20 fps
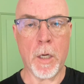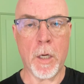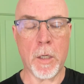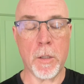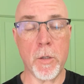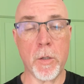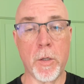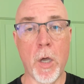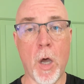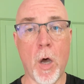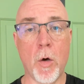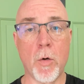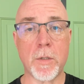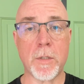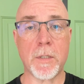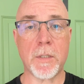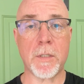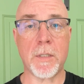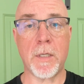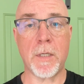
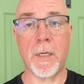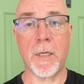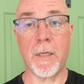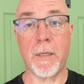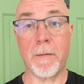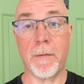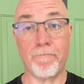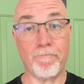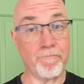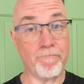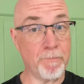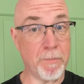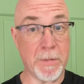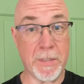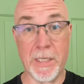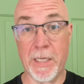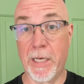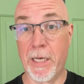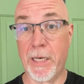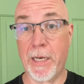Glucose
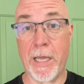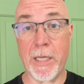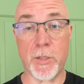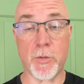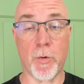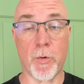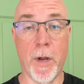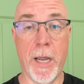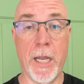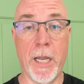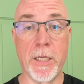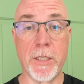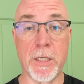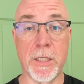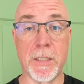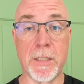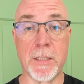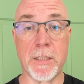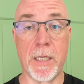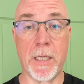is in a nice range.
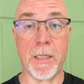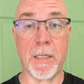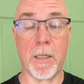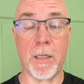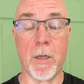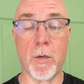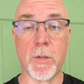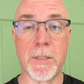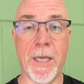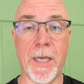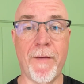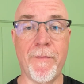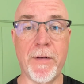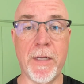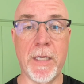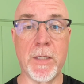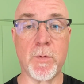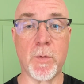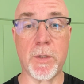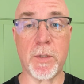It's in the low
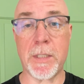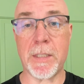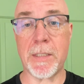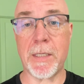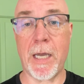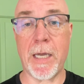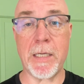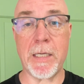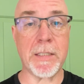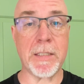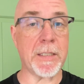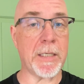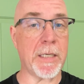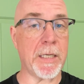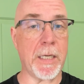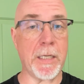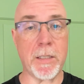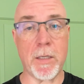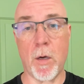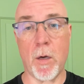70s, which is nice.
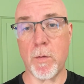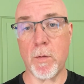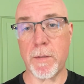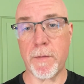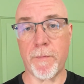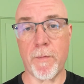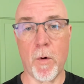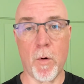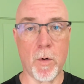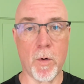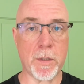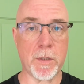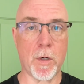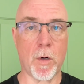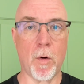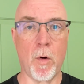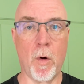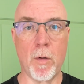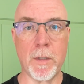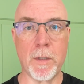Ketones, of course,
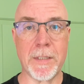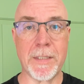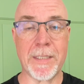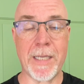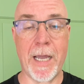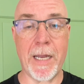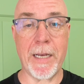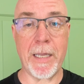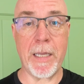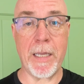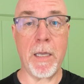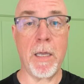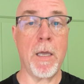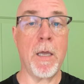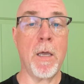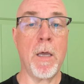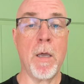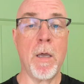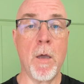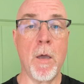are whole and steady,
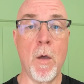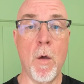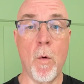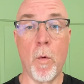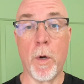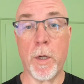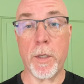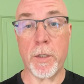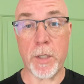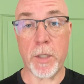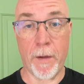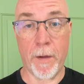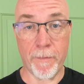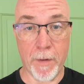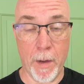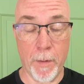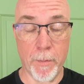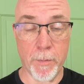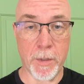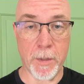which I've
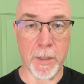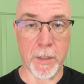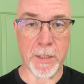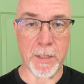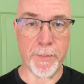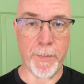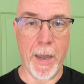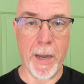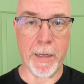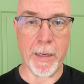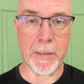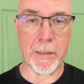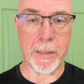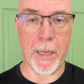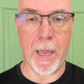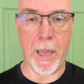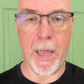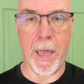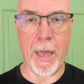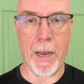come to expect
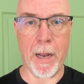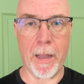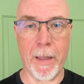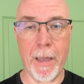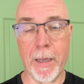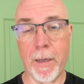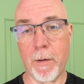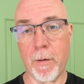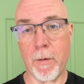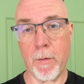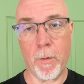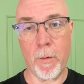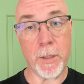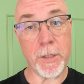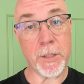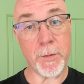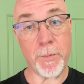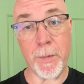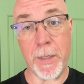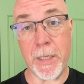and I like,
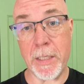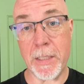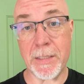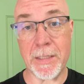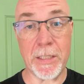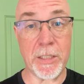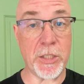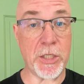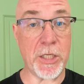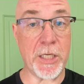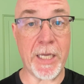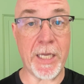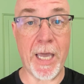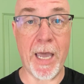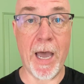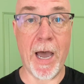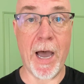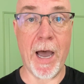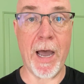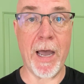which means the
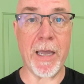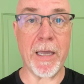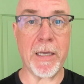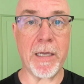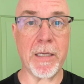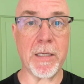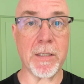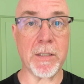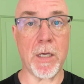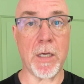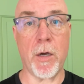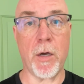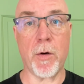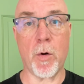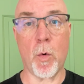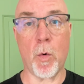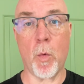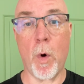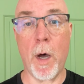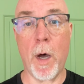GKI is
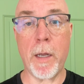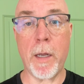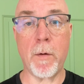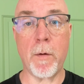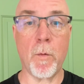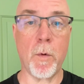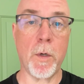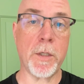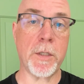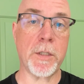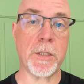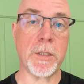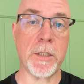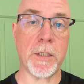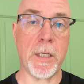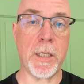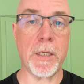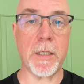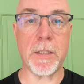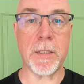under one, which
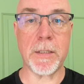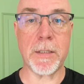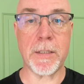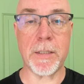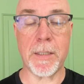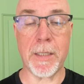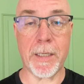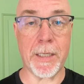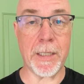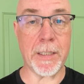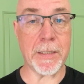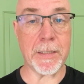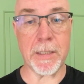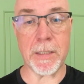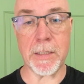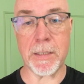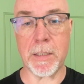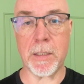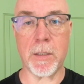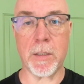is the
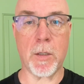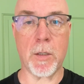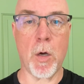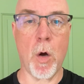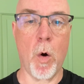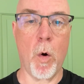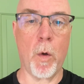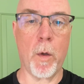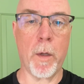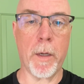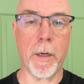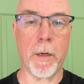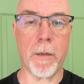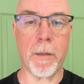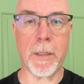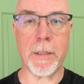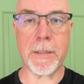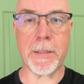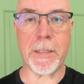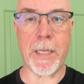consistent goal here.
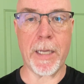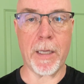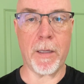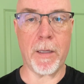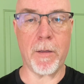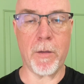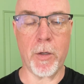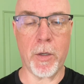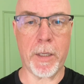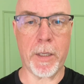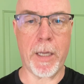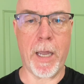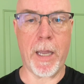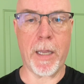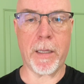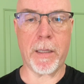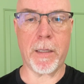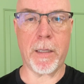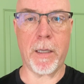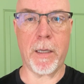Let's take a look at
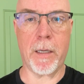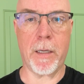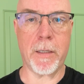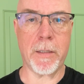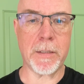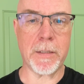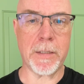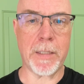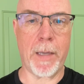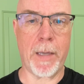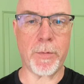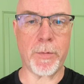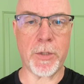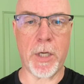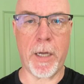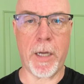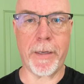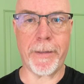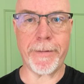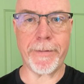the
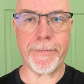snapshot.